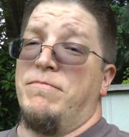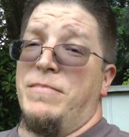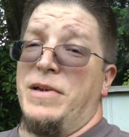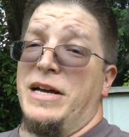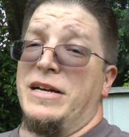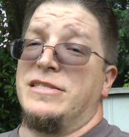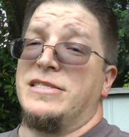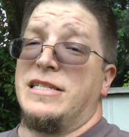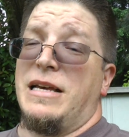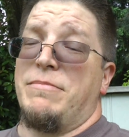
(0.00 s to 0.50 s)

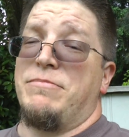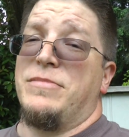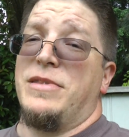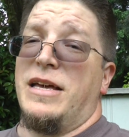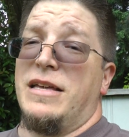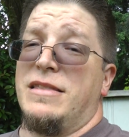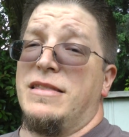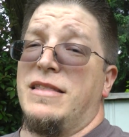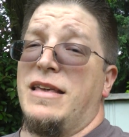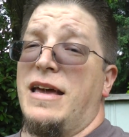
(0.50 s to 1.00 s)
except
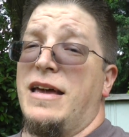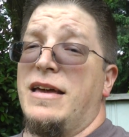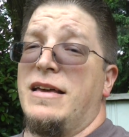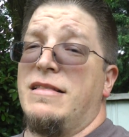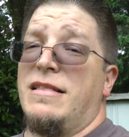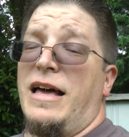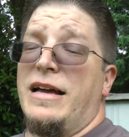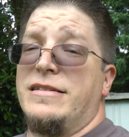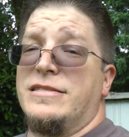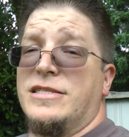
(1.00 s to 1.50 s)
that they
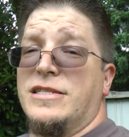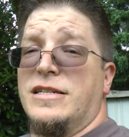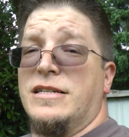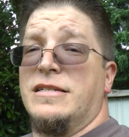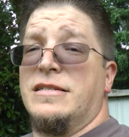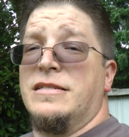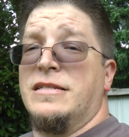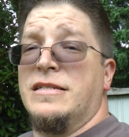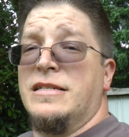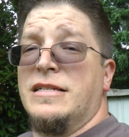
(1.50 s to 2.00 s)
like to
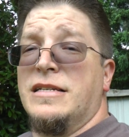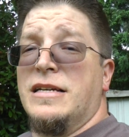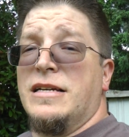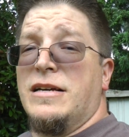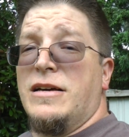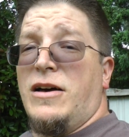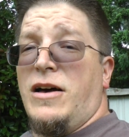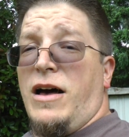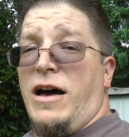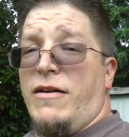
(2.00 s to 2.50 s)

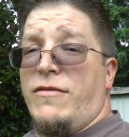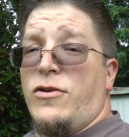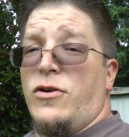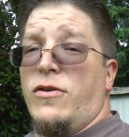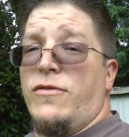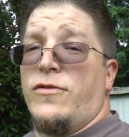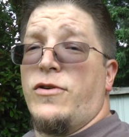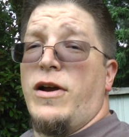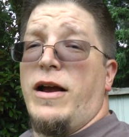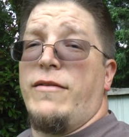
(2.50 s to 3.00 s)
hover
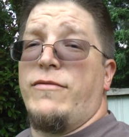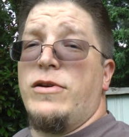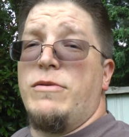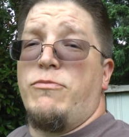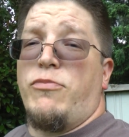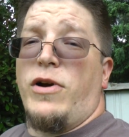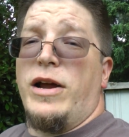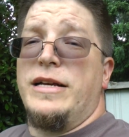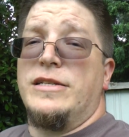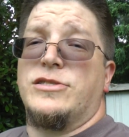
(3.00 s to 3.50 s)
over every
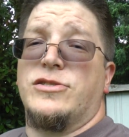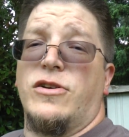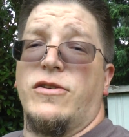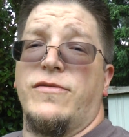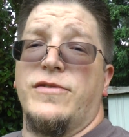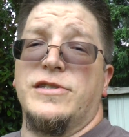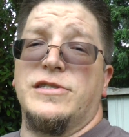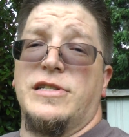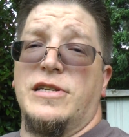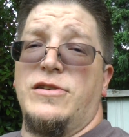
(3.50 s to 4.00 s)
bright
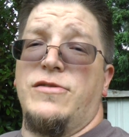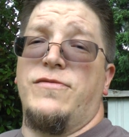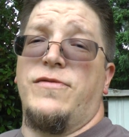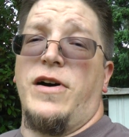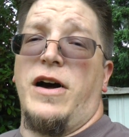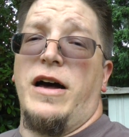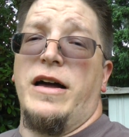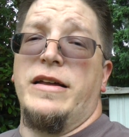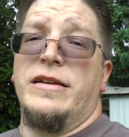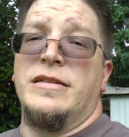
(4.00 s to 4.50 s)
surface that you
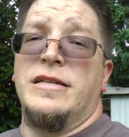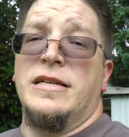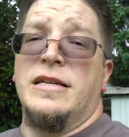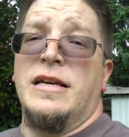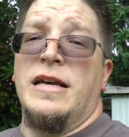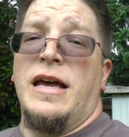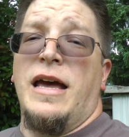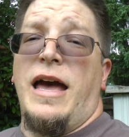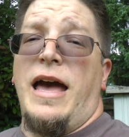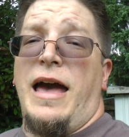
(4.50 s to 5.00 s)
find,
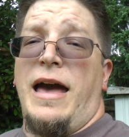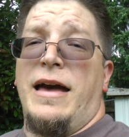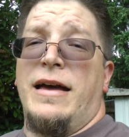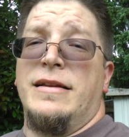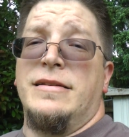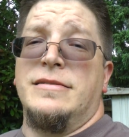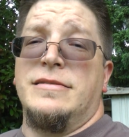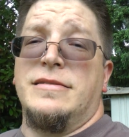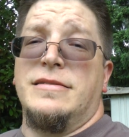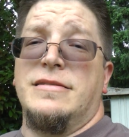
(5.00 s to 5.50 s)

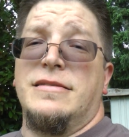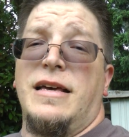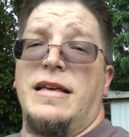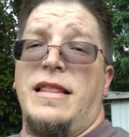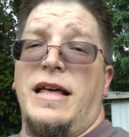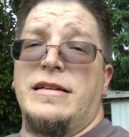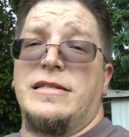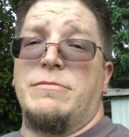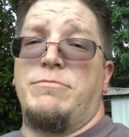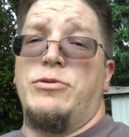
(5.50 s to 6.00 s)
and they
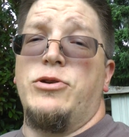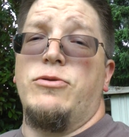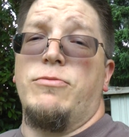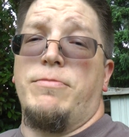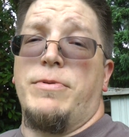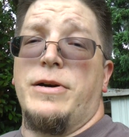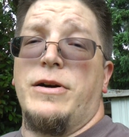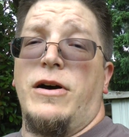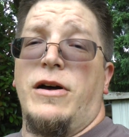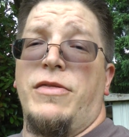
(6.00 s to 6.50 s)
like to poop
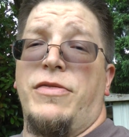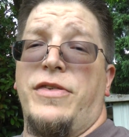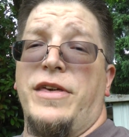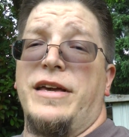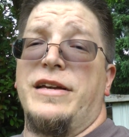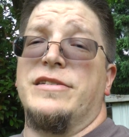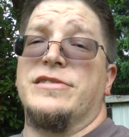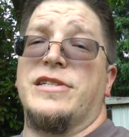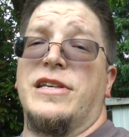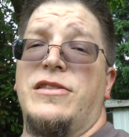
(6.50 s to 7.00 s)
on
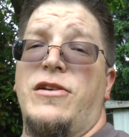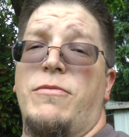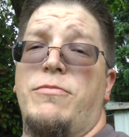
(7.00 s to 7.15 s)
things, and their